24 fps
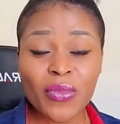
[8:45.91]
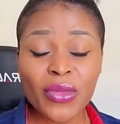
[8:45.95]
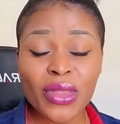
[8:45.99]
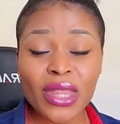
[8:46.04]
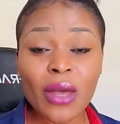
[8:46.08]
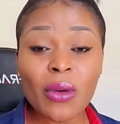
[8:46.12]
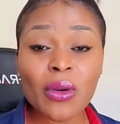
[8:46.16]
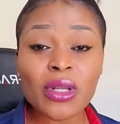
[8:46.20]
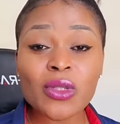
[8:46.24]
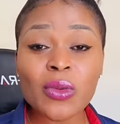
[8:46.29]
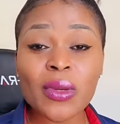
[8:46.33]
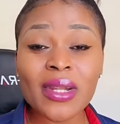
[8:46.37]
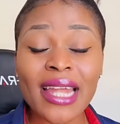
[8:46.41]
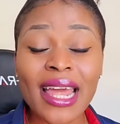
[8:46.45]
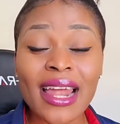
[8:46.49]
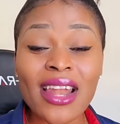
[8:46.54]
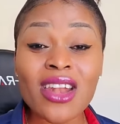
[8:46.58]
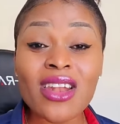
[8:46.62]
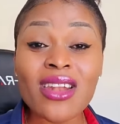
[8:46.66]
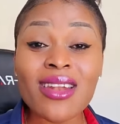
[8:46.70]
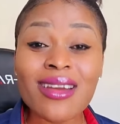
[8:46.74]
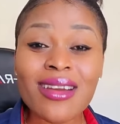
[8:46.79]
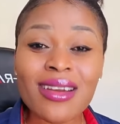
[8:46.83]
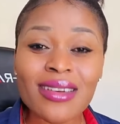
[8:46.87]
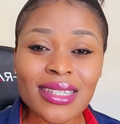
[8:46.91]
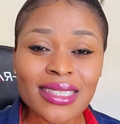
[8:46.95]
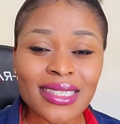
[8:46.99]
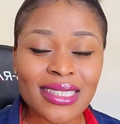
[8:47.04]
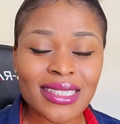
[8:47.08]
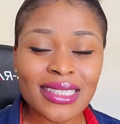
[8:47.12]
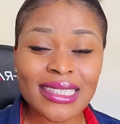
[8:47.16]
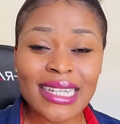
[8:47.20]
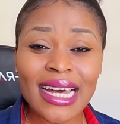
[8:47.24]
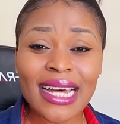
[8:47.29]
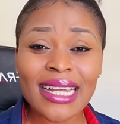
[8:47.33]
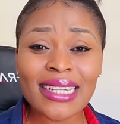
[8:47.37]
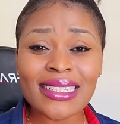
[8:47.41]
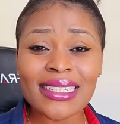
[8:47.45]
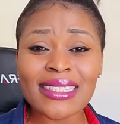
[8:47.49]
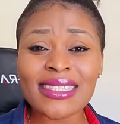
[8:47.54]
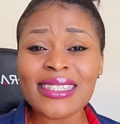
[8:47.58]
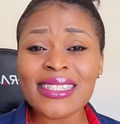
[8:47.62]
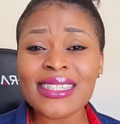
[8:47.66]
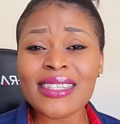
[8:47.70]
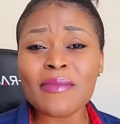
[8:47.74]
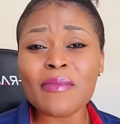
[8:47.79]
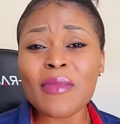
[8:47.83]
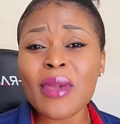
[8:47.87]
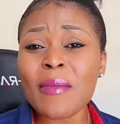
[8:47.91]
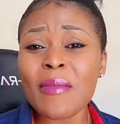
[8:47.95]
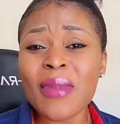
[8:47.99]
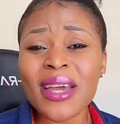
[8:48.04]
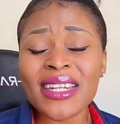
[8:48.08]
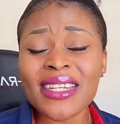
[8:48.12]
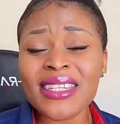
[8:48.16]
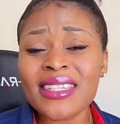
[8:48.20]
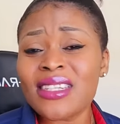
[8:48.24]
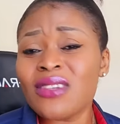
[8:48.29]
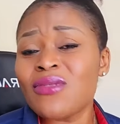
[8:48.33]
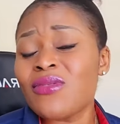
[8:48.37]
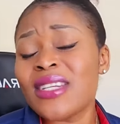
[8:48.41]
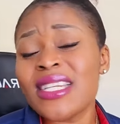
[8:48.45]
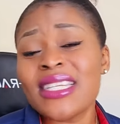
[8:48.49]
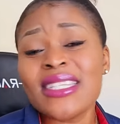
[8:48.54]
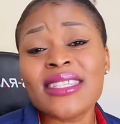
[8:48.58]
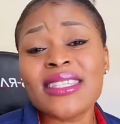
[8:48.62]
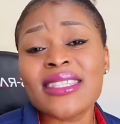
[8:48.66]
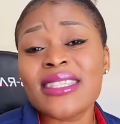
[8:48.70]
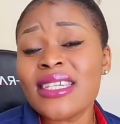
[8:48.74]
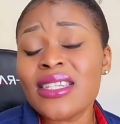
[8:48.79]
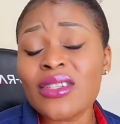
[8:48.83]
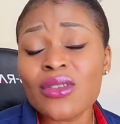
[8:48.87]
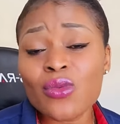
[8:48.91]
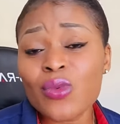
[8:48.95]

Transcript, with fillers: that was when I learned that the team member didn't really see the